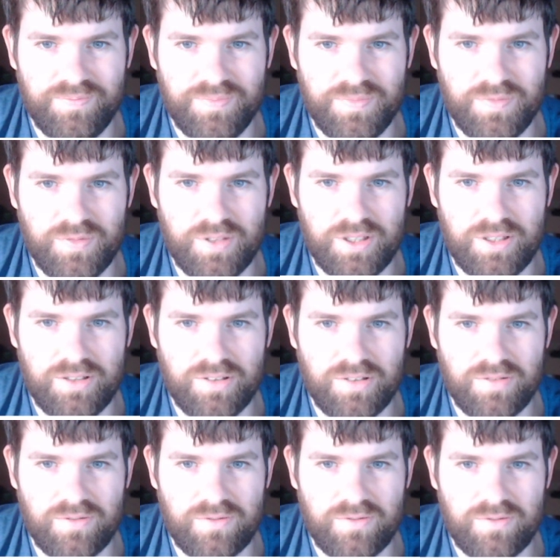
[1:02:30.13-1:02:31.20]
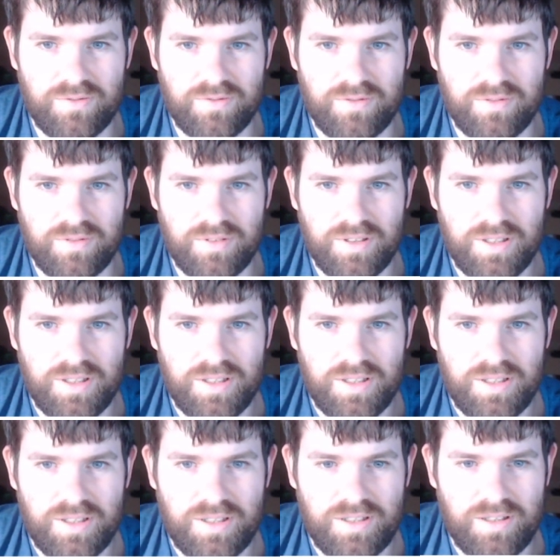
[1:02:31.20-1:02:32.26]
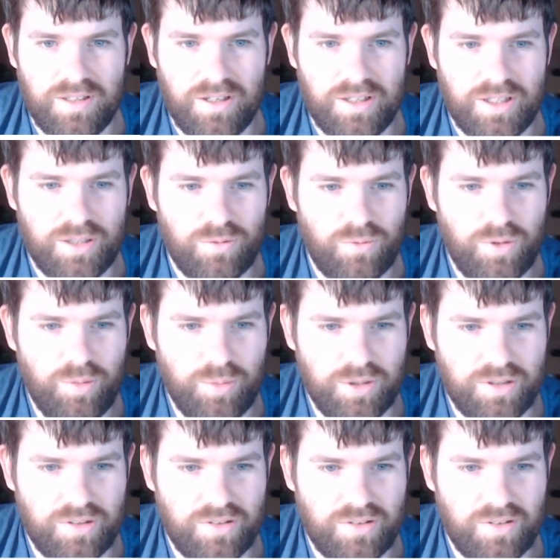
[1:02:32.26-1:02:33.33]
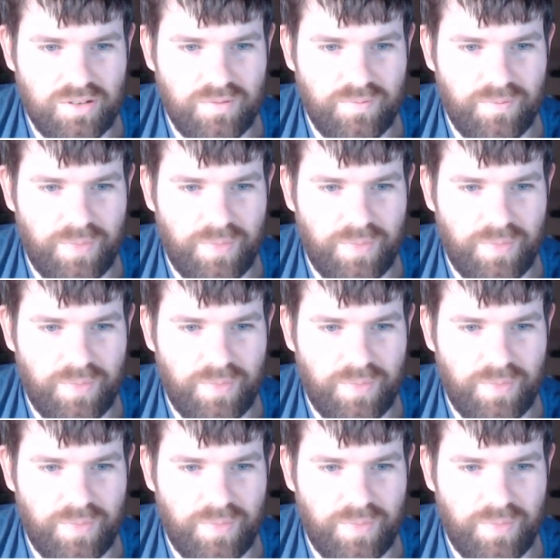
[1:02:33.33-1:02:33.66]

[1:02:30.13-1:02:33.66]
Invaders of 9 remix.